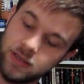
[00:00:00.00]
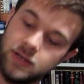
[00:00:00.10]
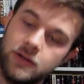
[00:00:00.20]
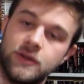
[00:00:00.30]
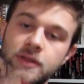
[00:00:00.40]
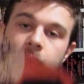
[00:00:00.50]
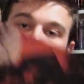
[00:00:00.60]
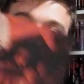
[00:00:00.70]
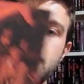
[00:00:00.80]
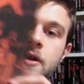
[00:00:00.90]
Here is the
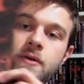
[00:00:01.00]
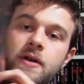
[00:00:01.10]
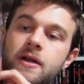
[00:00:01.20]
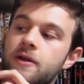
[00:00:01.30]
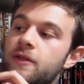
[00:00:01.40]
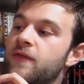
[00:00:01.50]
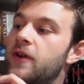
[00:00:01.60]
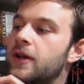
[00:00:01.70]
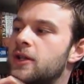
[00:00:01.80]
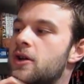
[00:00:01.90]
poster right here. It's
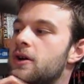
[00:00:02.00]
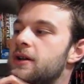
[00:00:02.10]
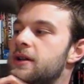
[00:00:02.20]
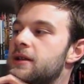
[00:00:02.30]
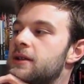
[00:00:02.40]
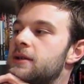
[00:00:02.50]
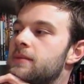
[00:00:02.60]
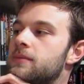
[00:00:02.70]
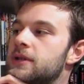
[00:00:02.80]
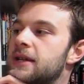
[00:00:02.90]
very long.
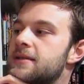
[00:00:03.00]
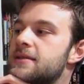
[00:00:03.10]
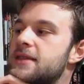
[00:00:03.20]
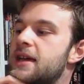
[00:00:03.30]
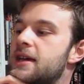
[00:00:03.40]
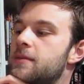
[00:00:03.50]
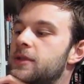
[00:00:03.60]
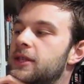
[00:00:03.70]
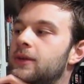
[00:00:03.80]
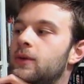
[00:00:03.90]
But you got Sam
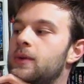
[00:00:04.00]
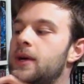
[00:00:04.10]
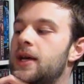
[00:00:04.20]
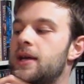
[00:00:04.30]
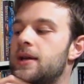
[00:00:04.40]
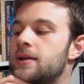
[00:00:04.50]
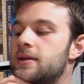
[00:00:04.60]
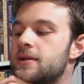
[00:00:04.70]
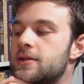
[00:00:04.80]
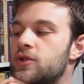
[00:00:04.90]
in the doorway.
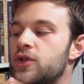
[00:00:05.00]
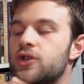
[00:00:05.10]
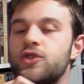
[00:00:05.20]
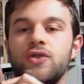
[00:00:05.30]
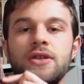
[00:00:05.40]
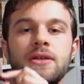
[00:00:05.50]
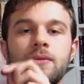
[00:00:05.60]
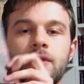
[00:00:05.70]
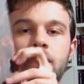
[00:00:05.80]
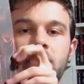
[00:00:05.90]
It says Trick or
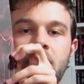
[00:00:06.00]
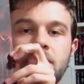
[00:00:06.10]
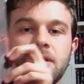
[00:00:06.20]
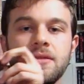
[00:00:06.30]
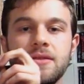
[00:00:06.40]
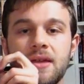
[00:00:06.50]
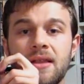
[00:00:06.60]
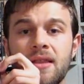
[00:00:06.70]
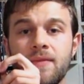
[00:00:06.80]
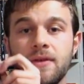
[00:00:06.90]
Treat, all the pumpkins. I
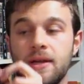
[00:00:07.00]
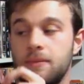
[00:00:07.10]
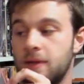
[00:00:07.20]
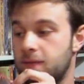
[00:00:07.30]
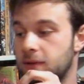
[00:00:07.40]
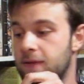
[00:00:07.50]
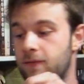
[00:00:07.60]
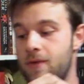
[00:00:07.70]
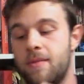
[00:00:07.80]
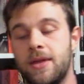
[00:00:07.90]
love it. I'm definitely
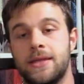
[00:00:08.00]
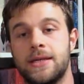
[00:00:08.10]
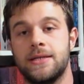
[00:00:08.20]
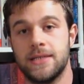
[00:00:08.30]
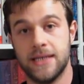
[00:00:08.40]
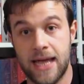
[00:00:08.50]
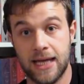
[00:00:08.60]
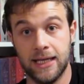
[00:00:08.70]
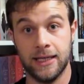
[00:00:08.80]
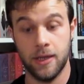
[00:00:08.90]
framing this and
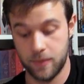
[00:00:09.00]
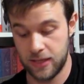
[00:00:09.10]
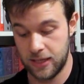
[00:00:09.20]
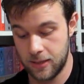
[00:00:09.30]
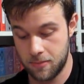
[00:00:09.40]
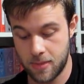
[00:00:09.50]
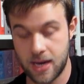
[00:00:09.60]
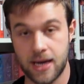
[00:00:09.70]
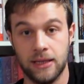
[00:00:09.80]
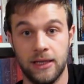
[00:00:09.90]
hanging it up in
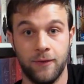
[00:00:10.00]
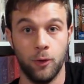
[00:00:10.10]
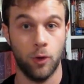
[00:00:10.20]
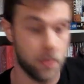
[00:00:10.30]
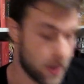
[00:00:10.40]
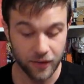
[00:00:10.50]
my living room.